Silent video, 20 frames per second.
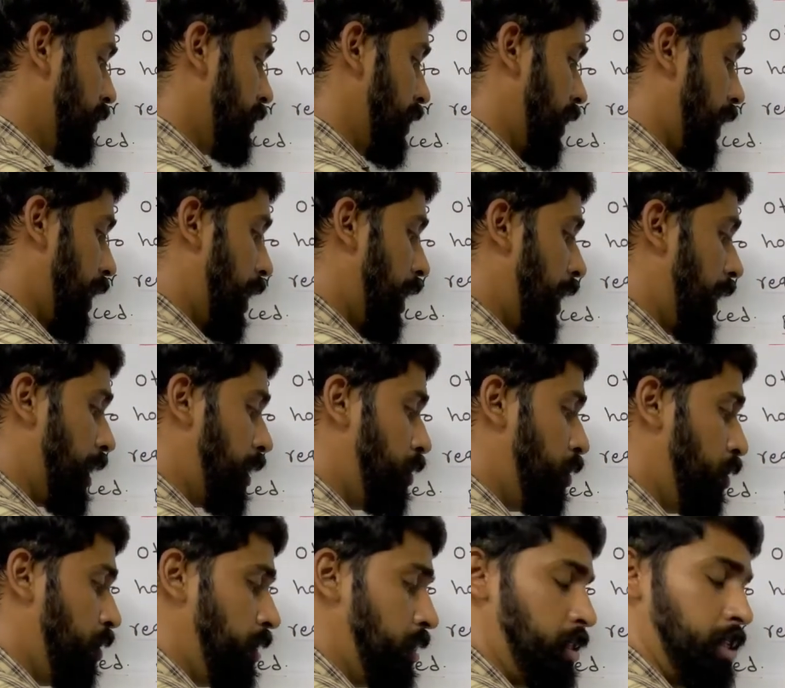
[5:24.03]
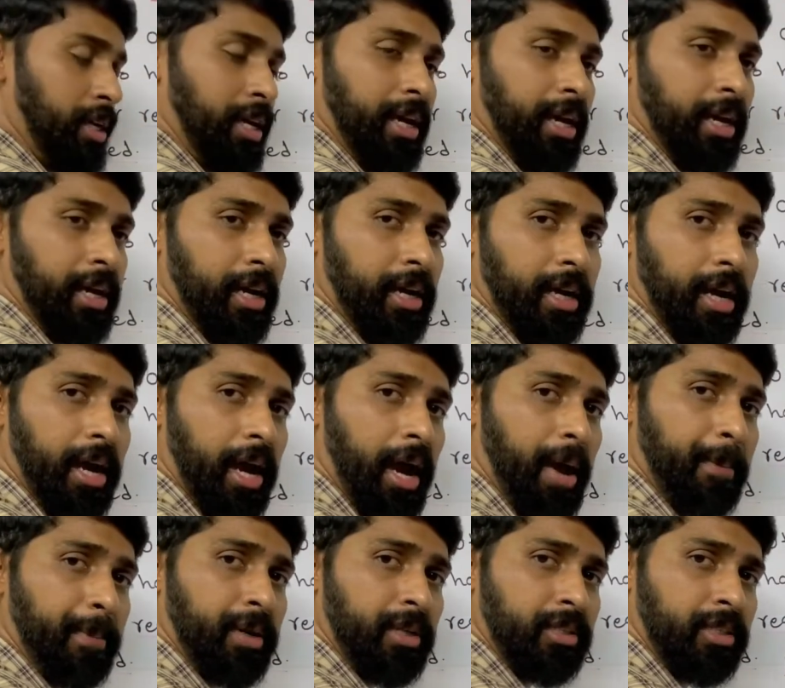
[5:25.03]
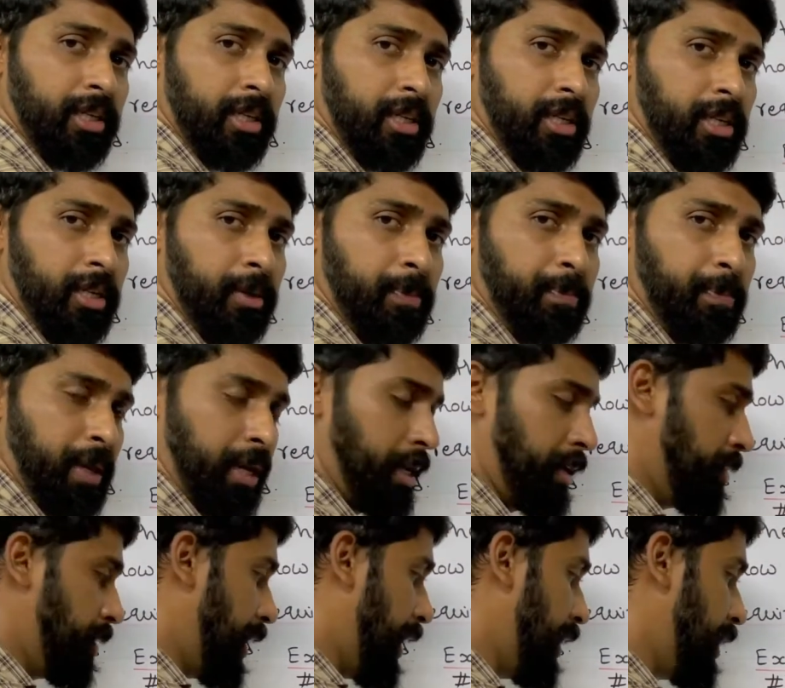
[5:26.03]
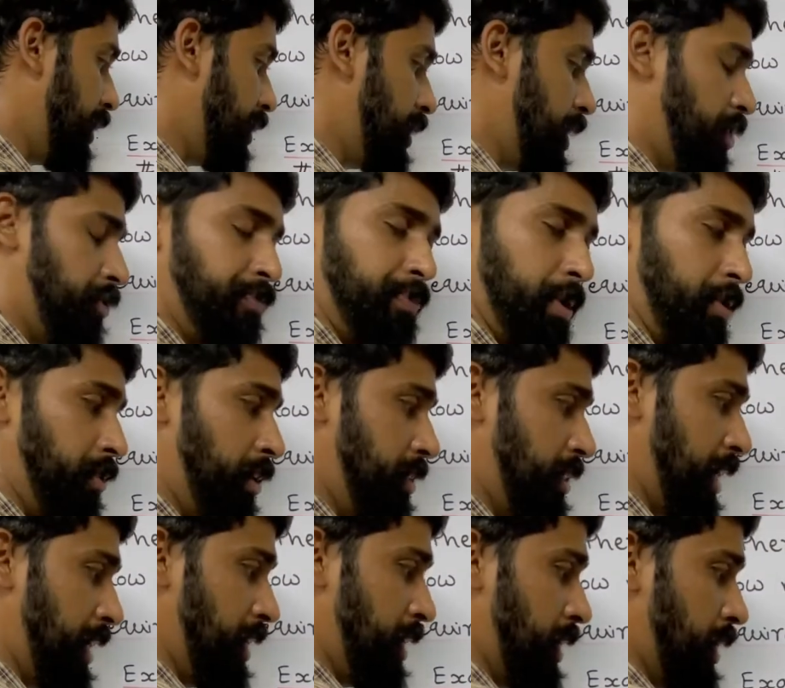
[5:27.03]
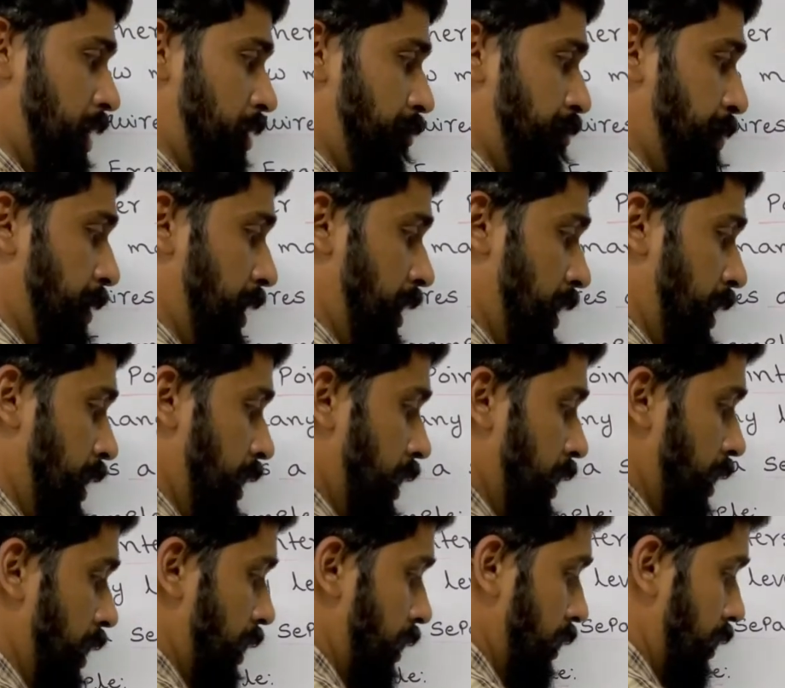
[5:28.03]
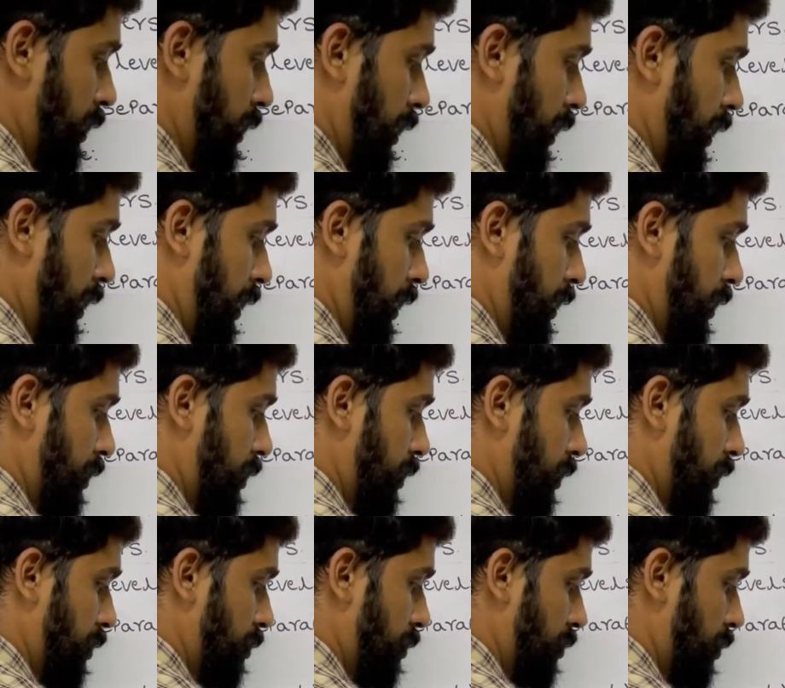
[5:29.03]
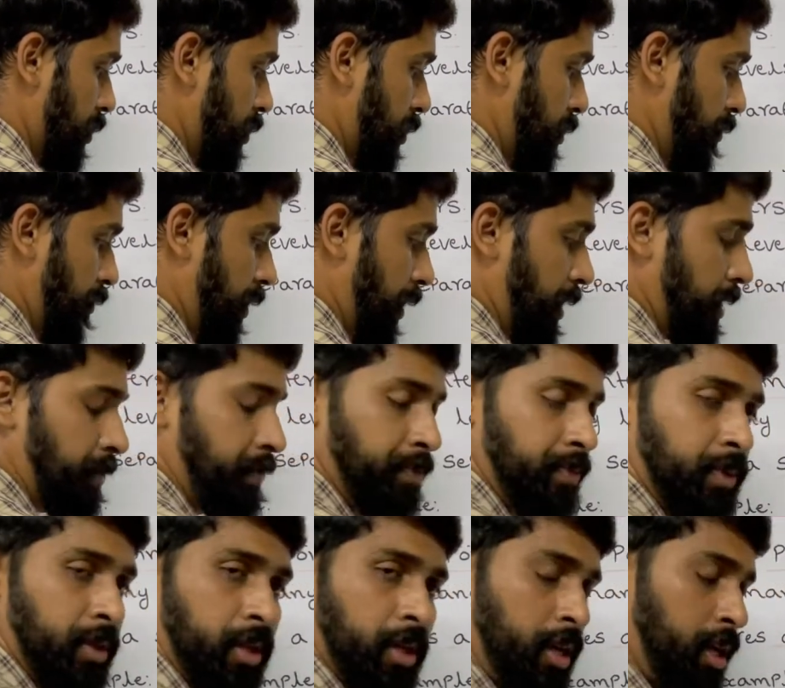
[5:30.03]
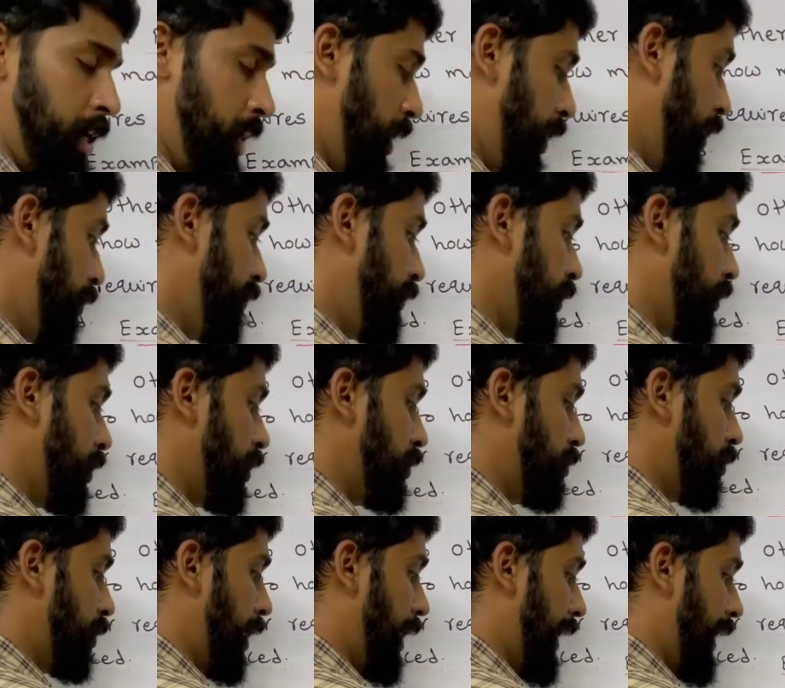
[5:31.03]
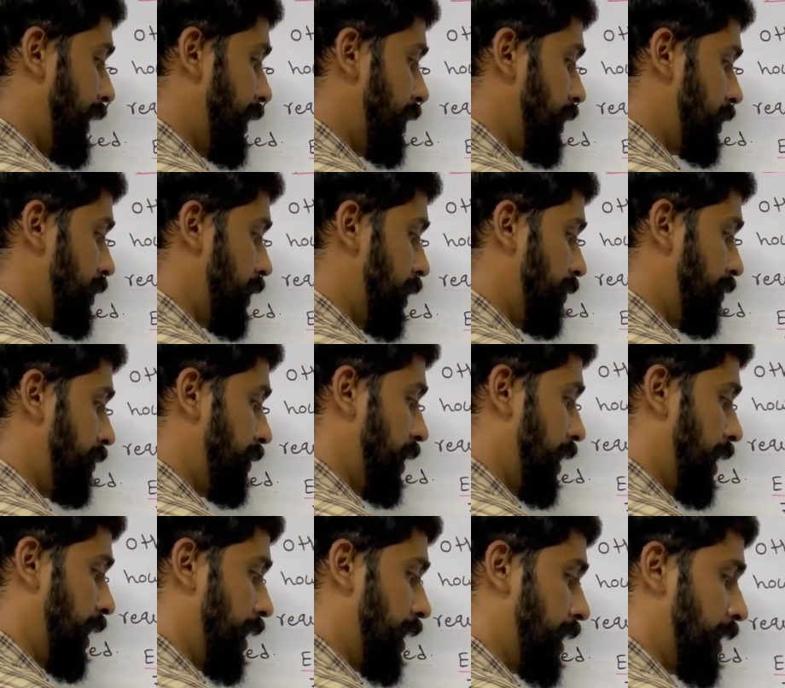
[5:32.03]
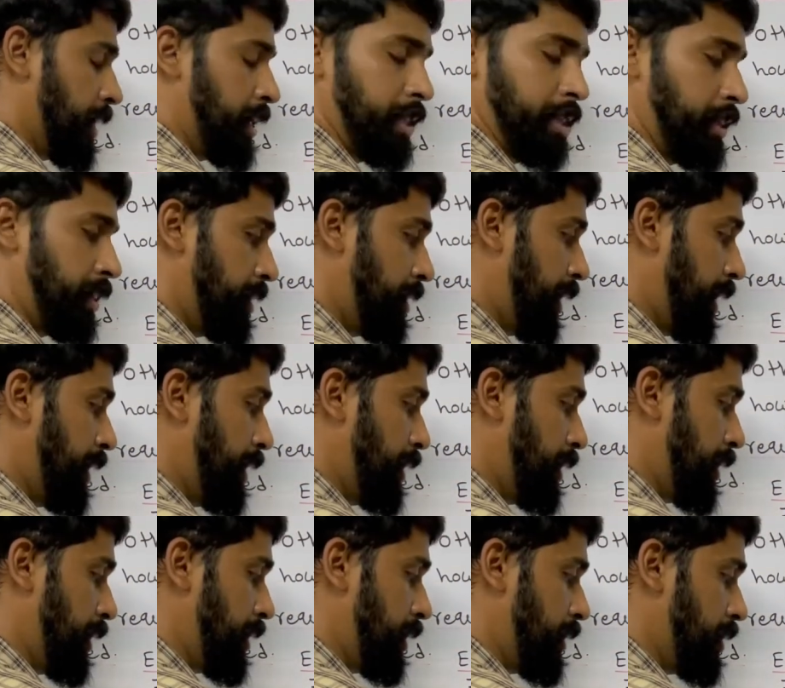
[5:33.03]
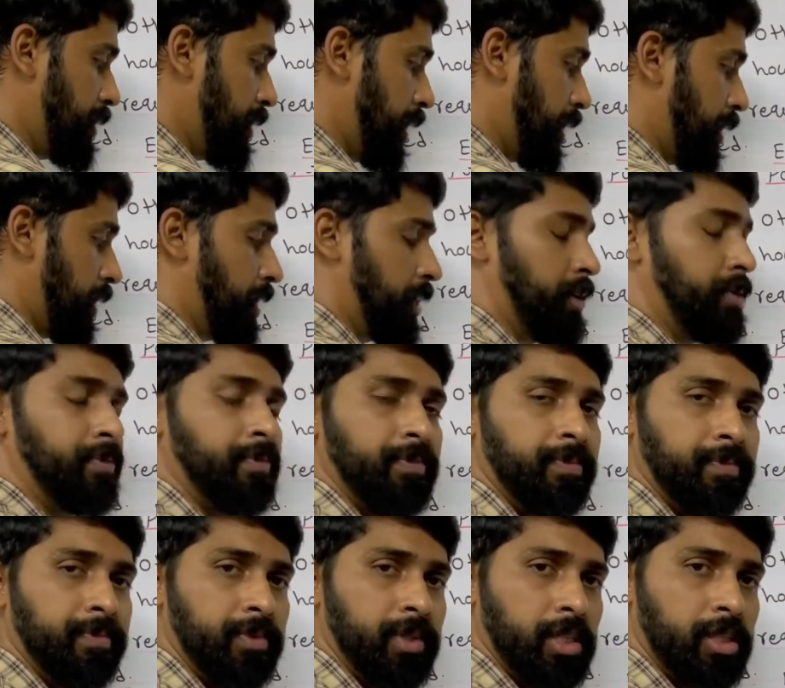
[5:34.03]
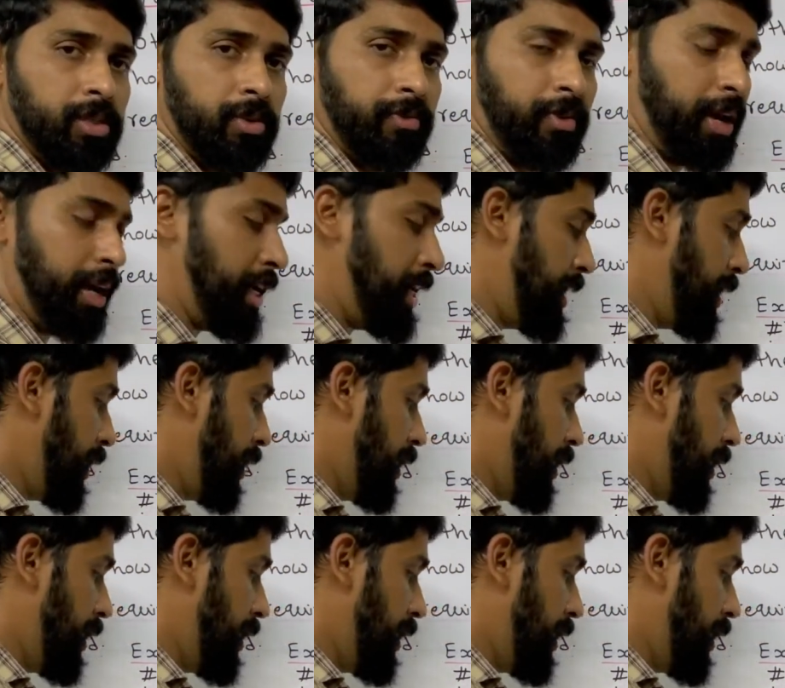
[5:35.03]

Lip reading: So R holds ampersand P. Address of P. What is the address of P? 3001. If you give address of A, then it returns error. So why?